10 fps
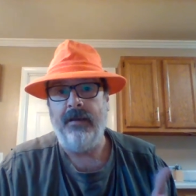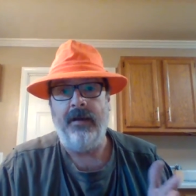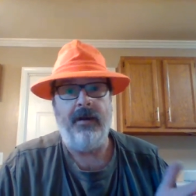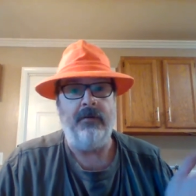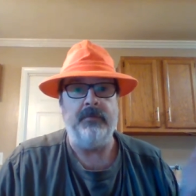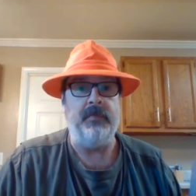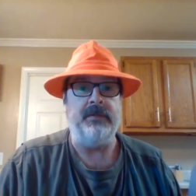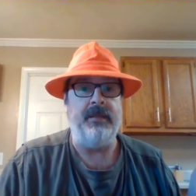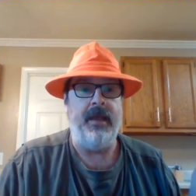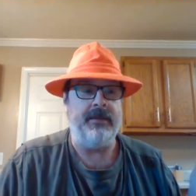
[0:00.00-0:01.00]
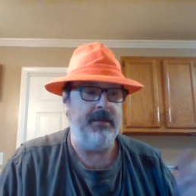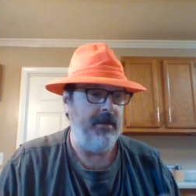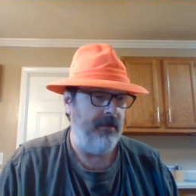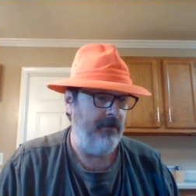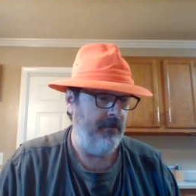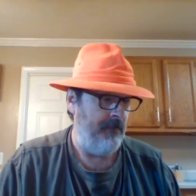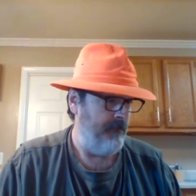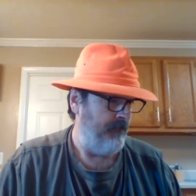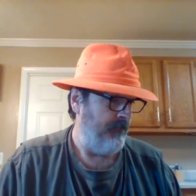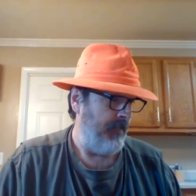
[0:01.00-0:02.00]
I always put snacks in there.
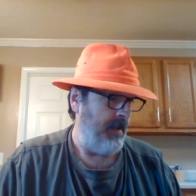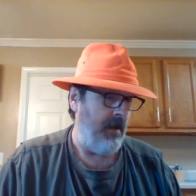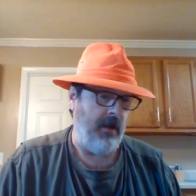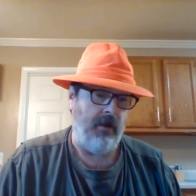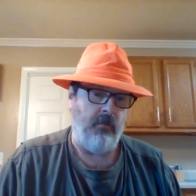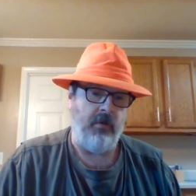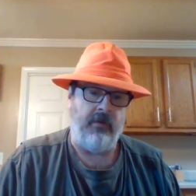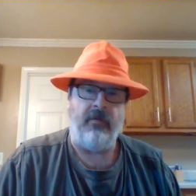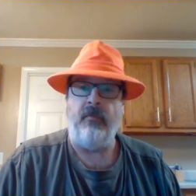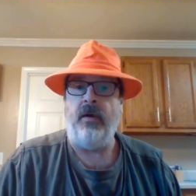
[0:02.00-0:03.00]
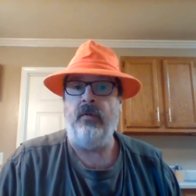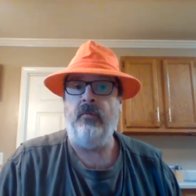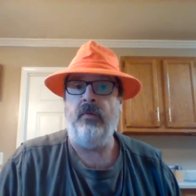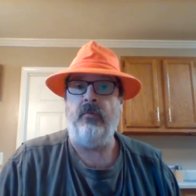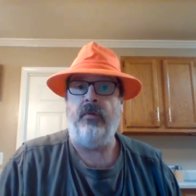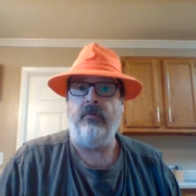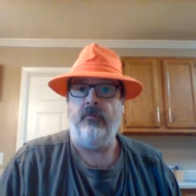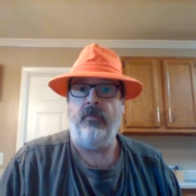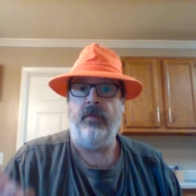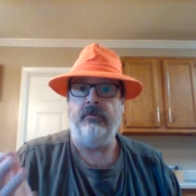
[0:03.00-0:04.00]
Whatever I'm hunting with,
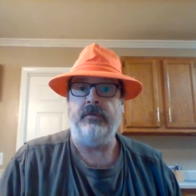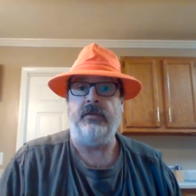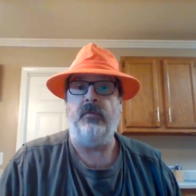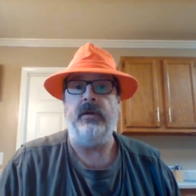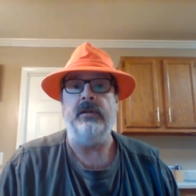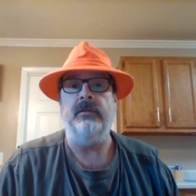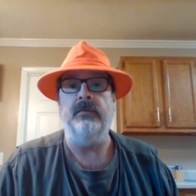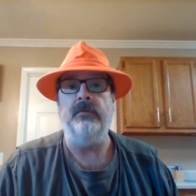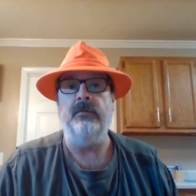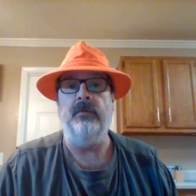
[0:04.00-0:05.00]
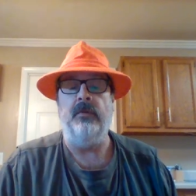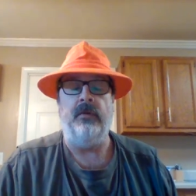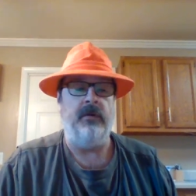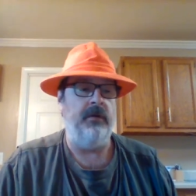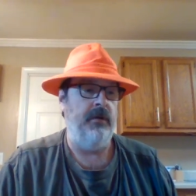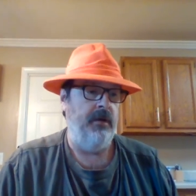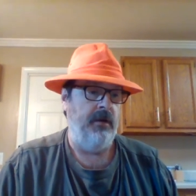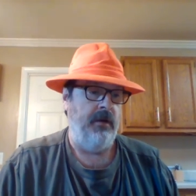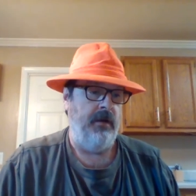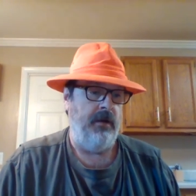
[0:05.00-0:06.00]
whether it's a 22 or
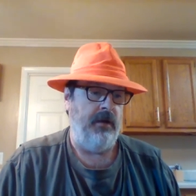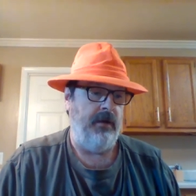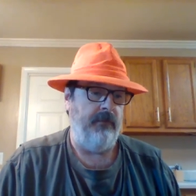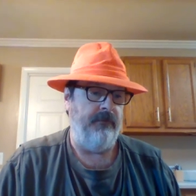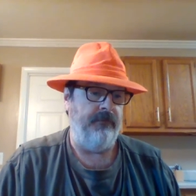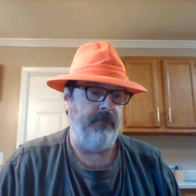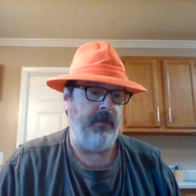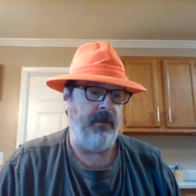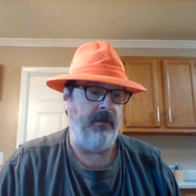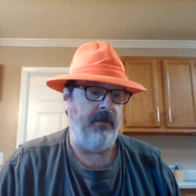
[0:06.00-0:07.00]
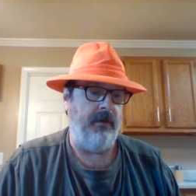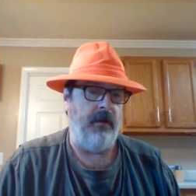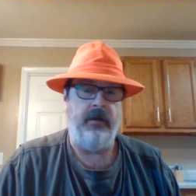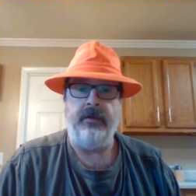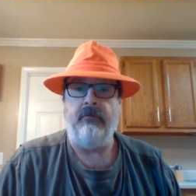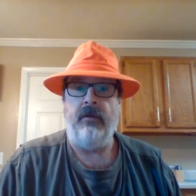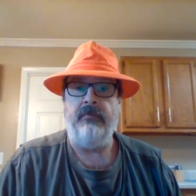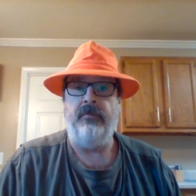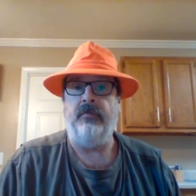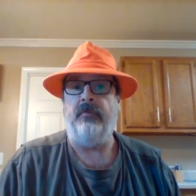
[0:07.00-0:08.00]
a hunting
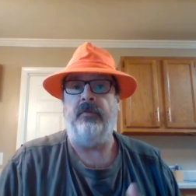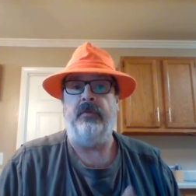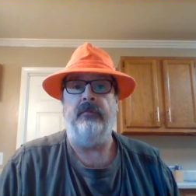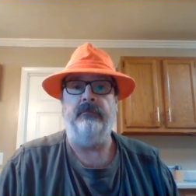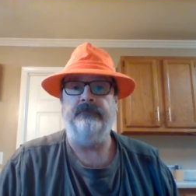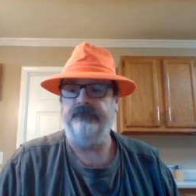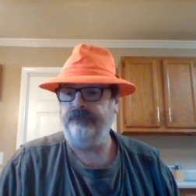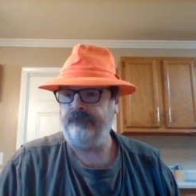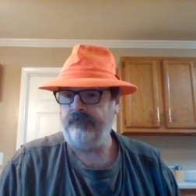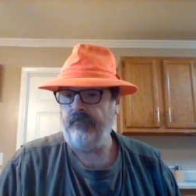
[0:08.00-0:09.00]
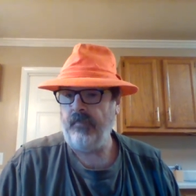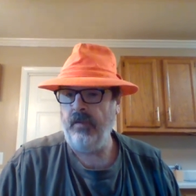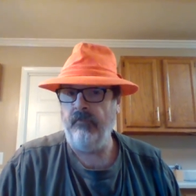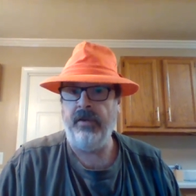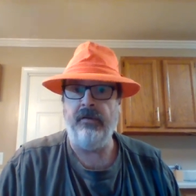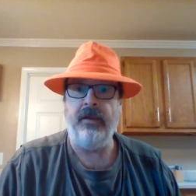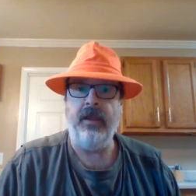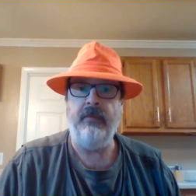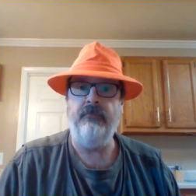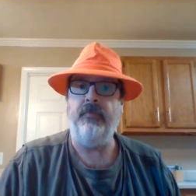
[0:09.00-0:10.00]
rifle for bigger
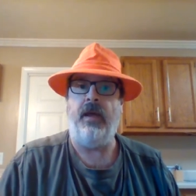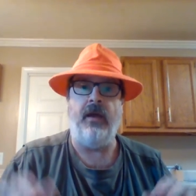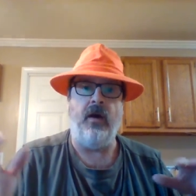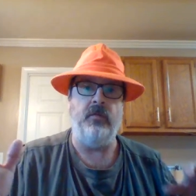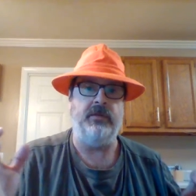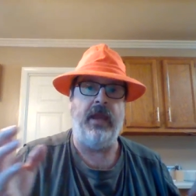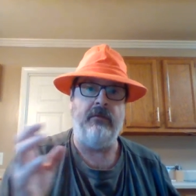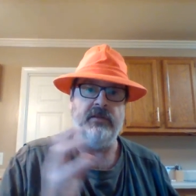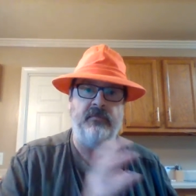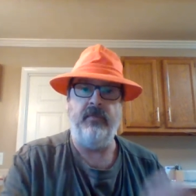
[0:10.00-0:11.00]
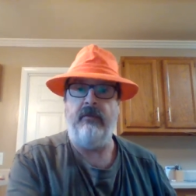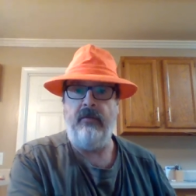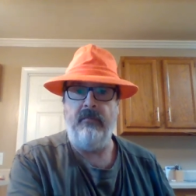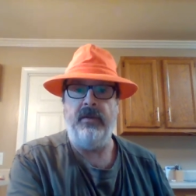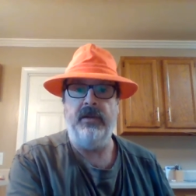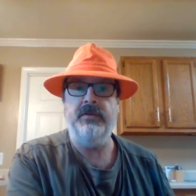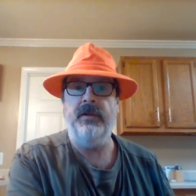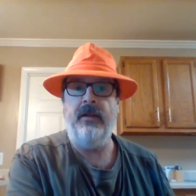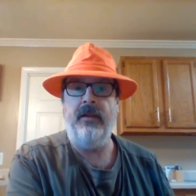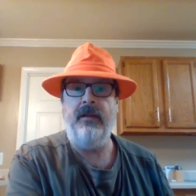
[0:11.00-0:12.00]
game, I always carry spare ammunition
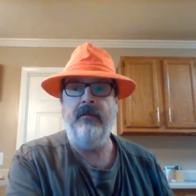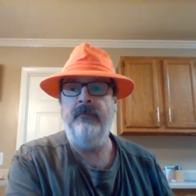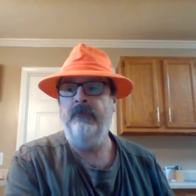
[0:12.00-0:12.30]
in there.